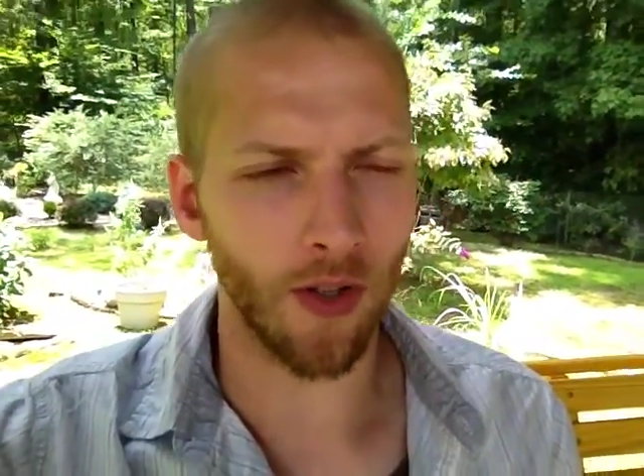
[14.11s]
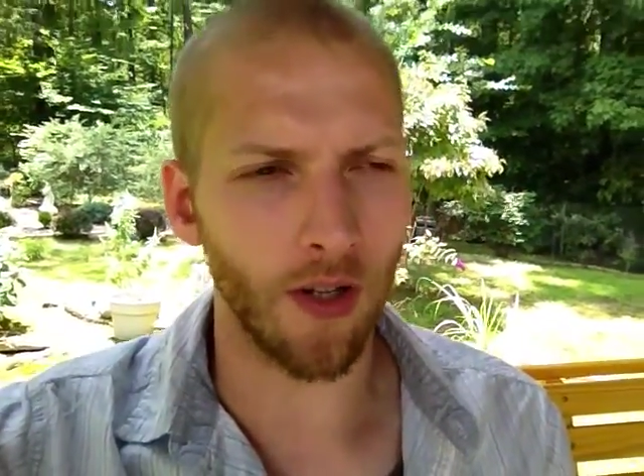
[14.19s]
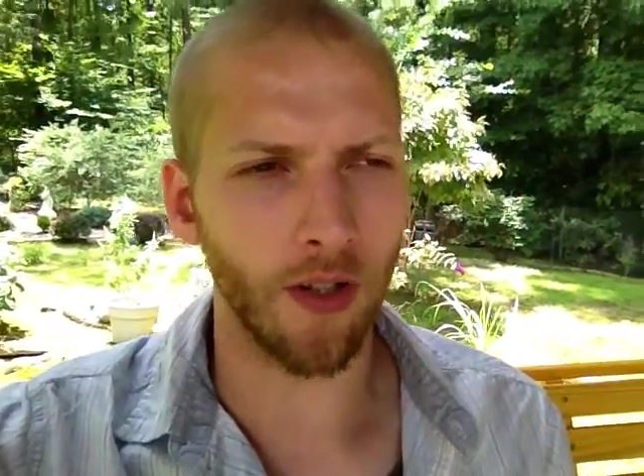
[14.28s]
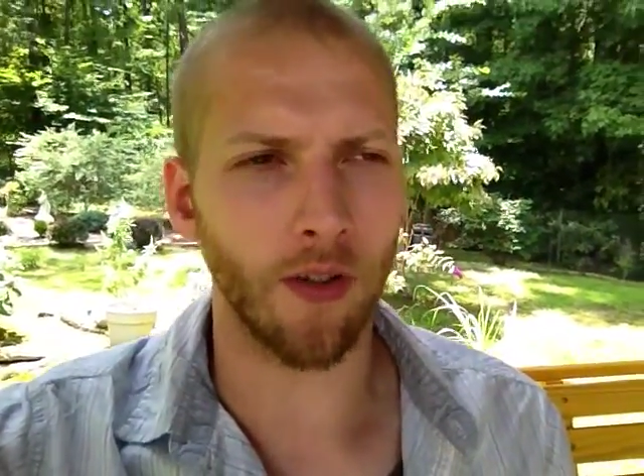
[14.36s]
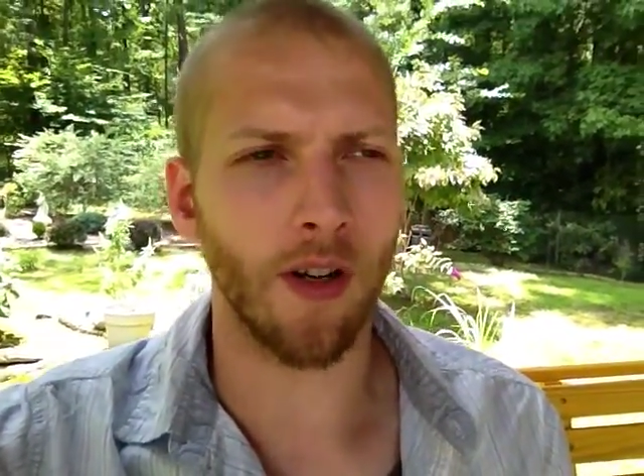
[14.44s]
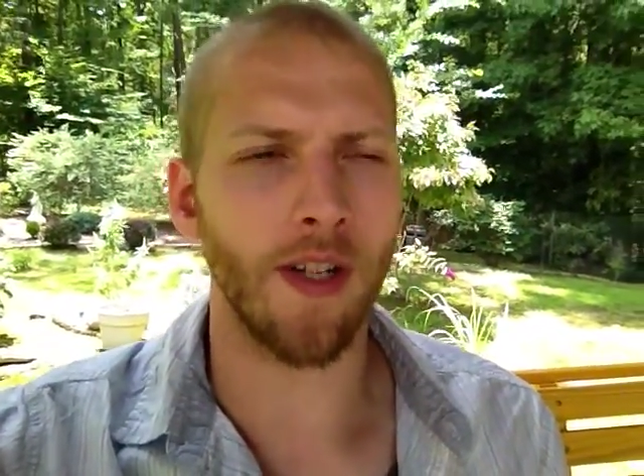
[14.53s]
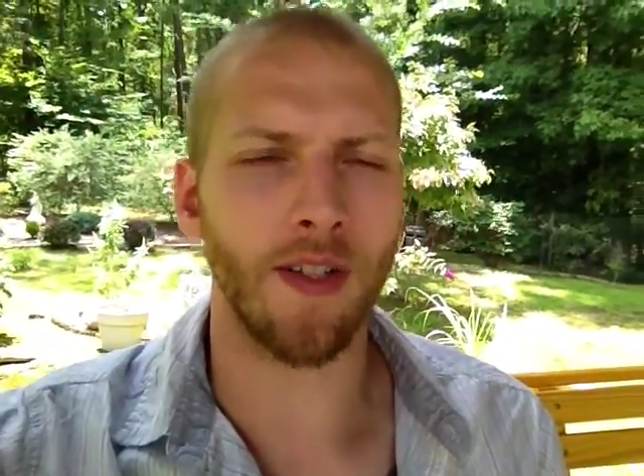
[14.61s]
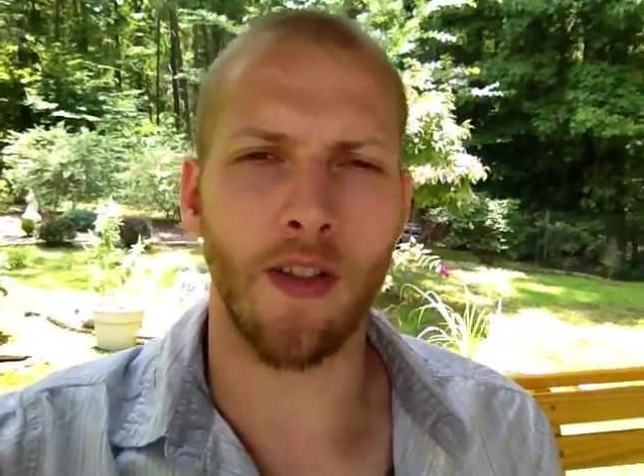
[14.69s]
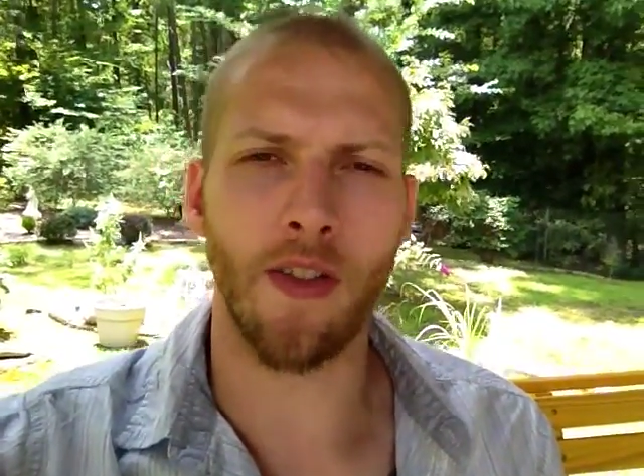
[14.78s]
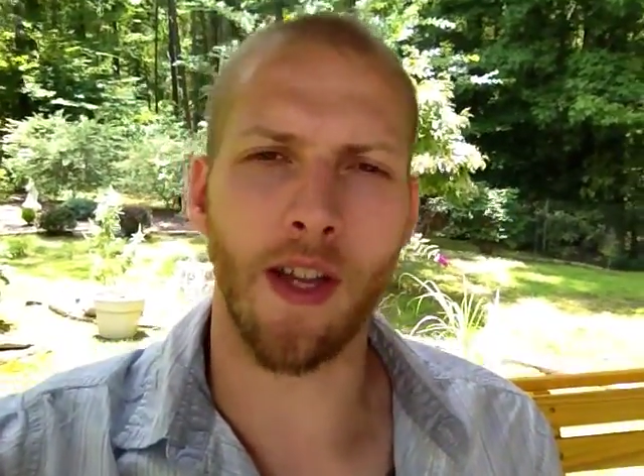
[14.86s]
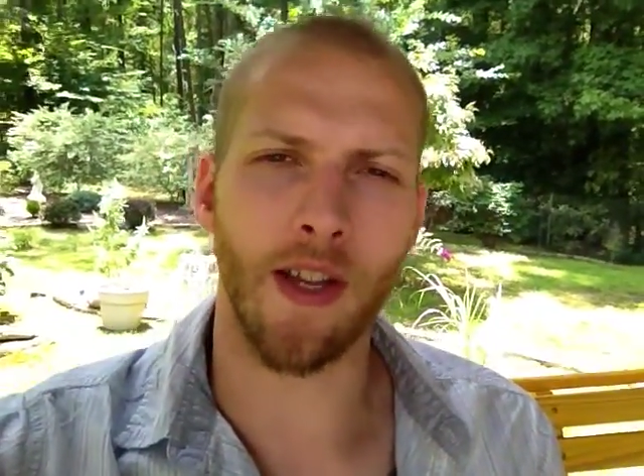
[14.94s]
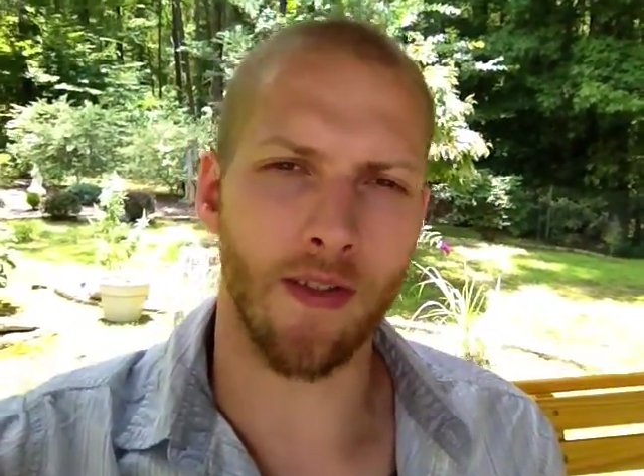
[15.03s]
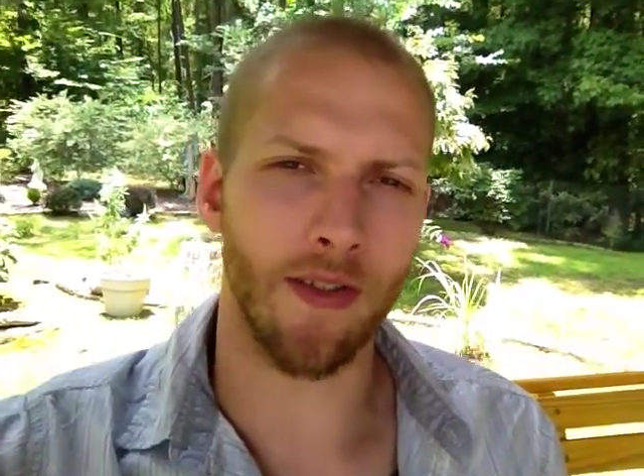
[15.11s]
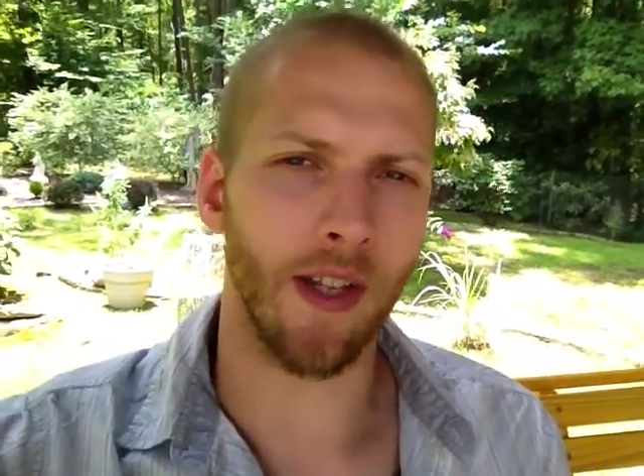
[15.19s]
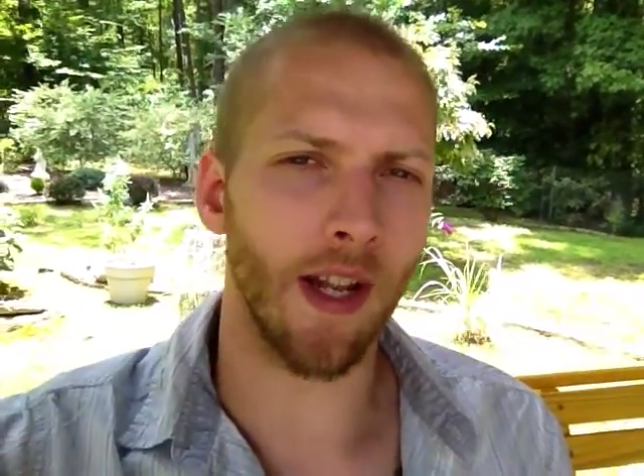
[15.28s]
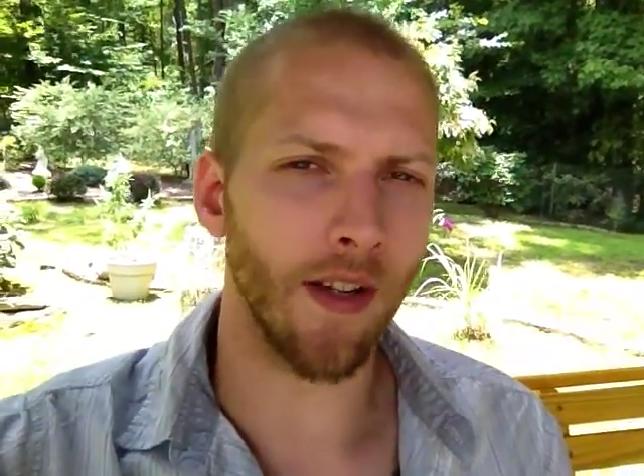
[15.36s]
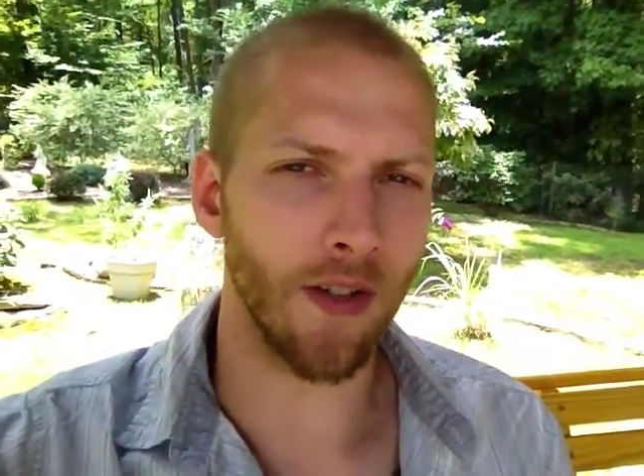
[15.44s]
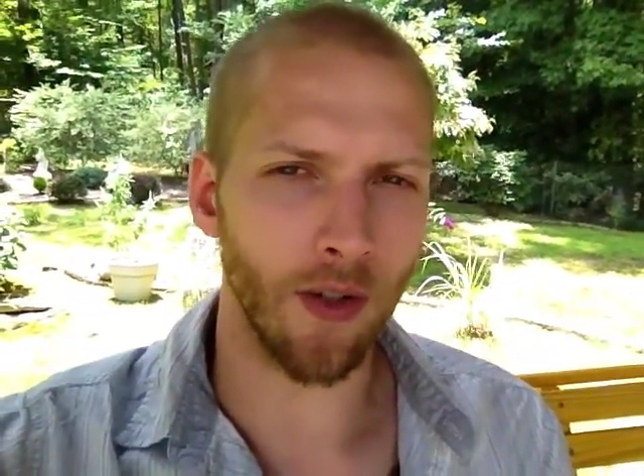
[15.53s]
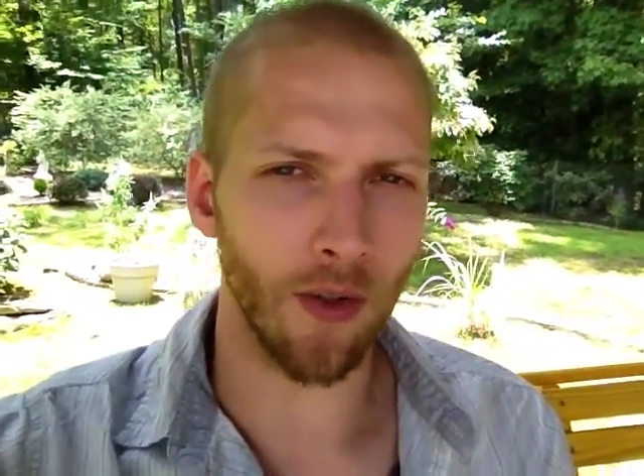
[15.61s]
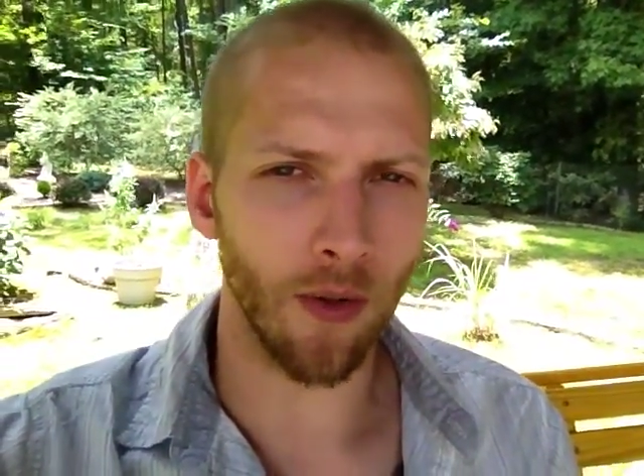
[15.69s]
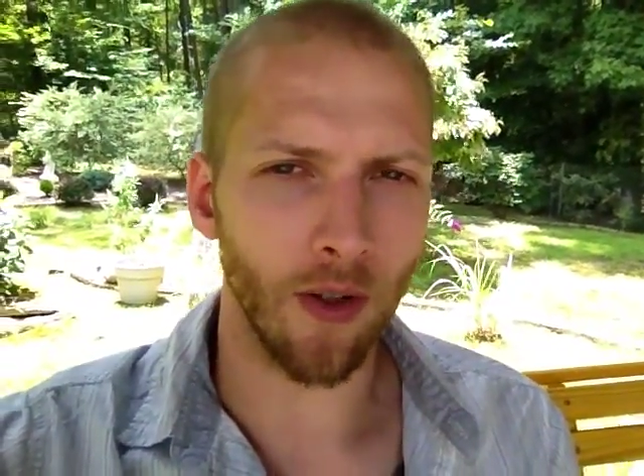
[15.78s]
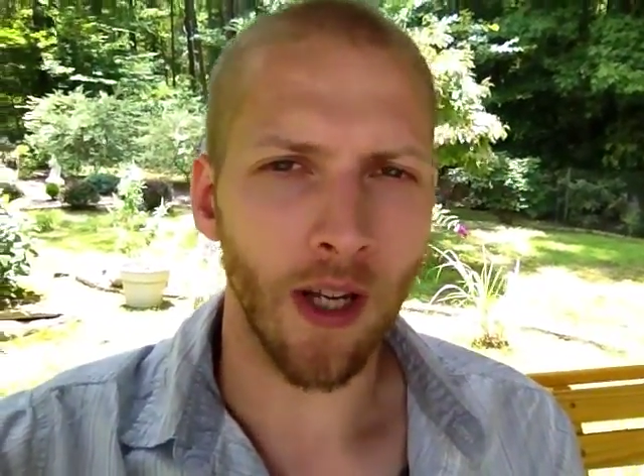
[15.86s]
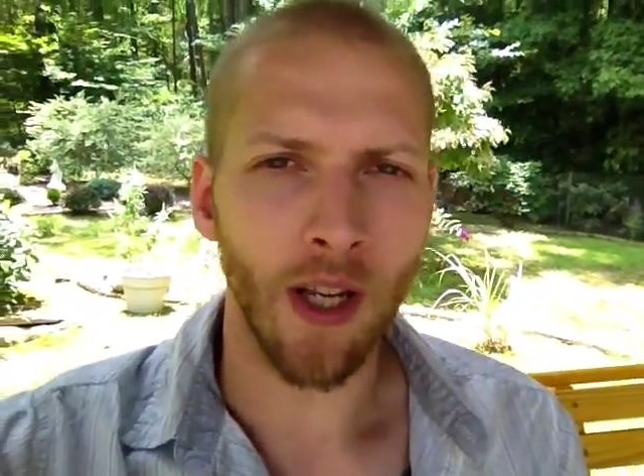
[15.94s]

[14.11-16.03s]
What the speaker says: all the crazy things that I do.